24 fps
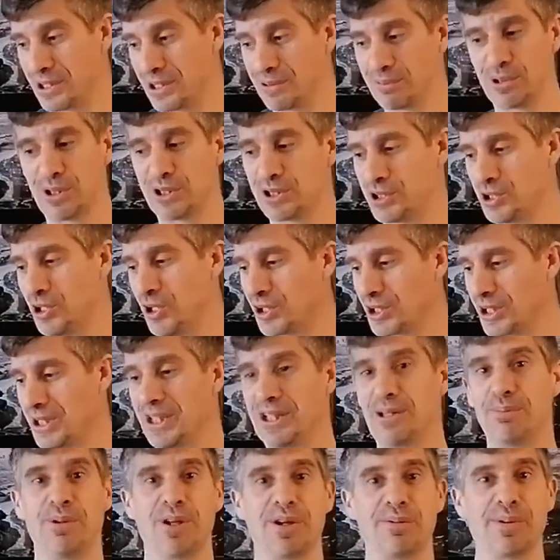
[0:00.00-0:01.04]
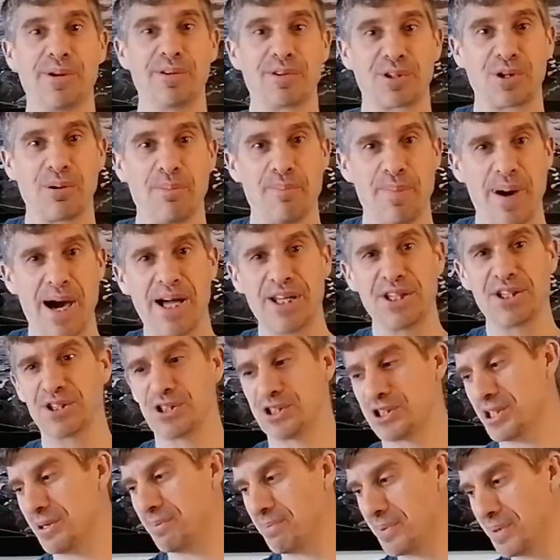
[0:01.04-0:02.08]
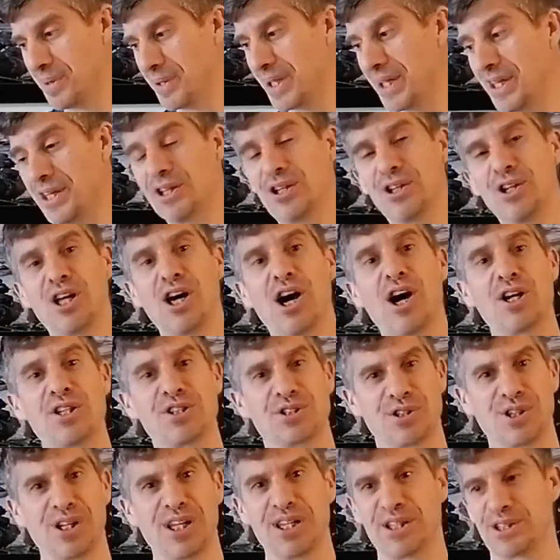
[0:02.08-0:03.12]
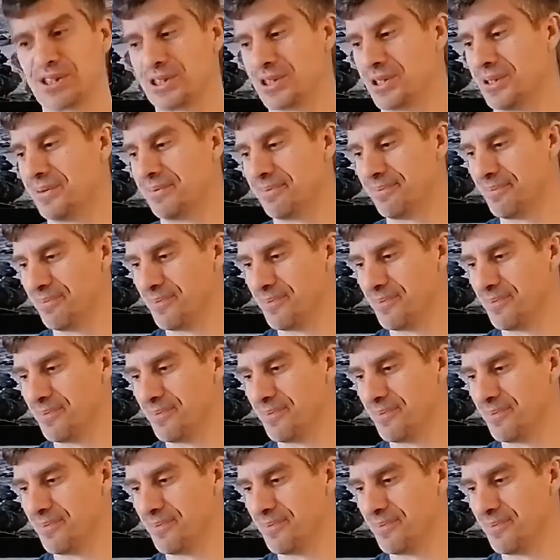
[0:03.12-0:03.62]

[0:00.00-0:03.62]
and I want to talk a little bit about companionship in isolation.